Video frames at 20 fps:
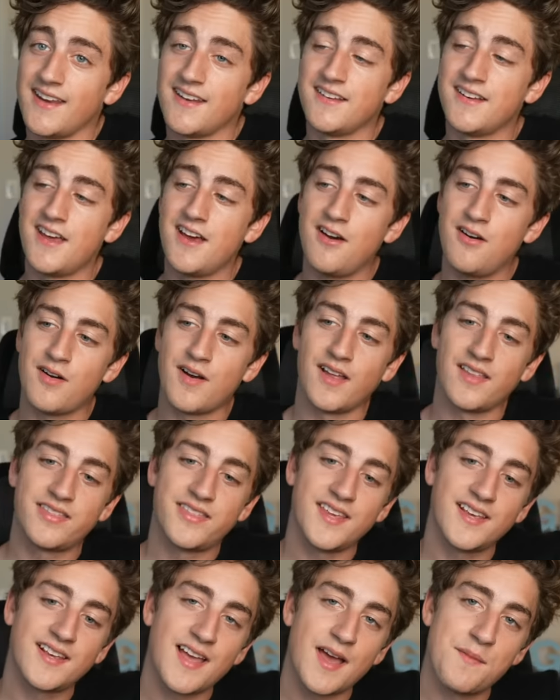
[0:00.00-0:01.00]
don't know, I
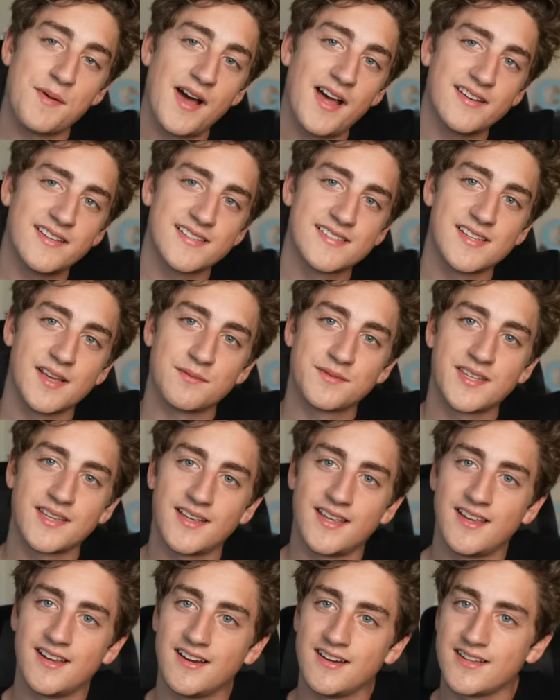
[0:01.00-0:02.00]
think I'm onto something
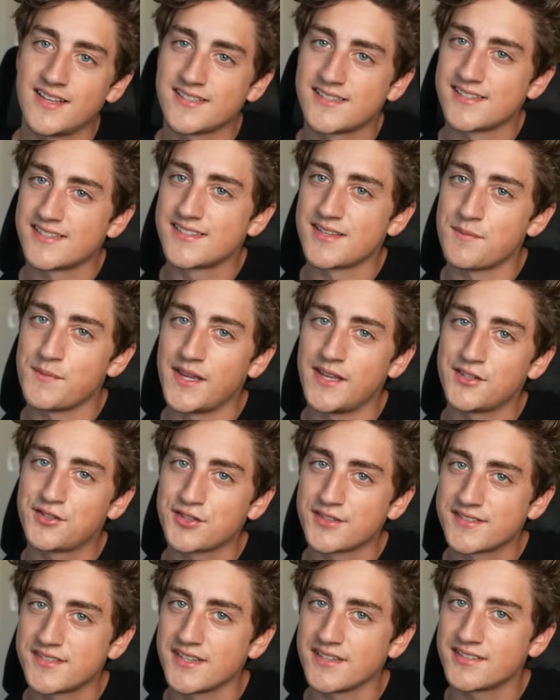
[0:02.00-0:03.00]
here. This is some
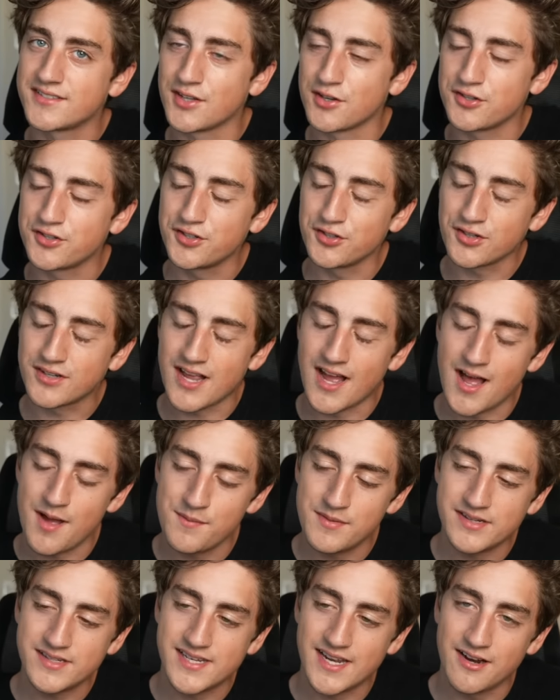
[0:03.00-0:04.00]
interesting social
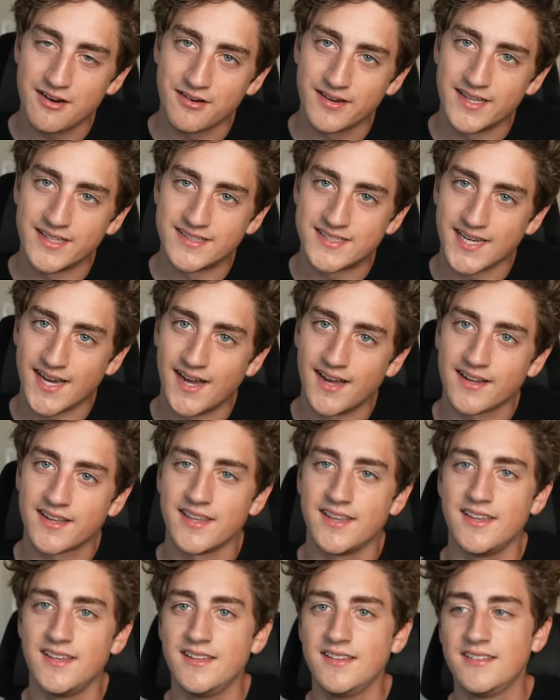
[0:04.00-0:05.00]
commentary,
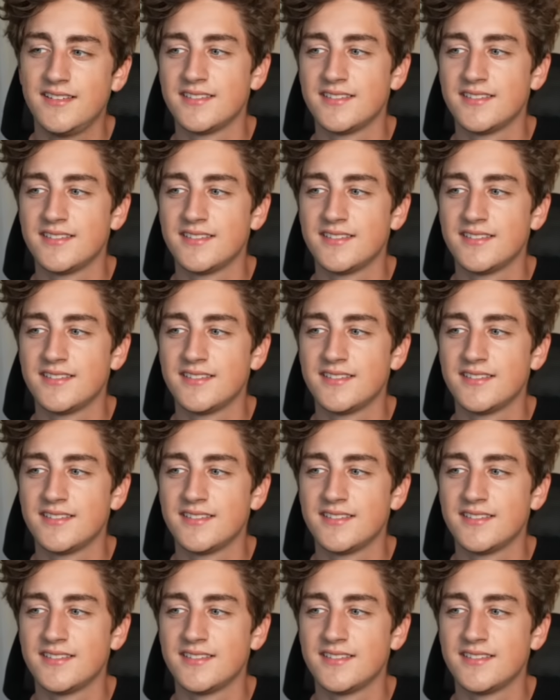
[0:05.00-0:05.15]
Takis.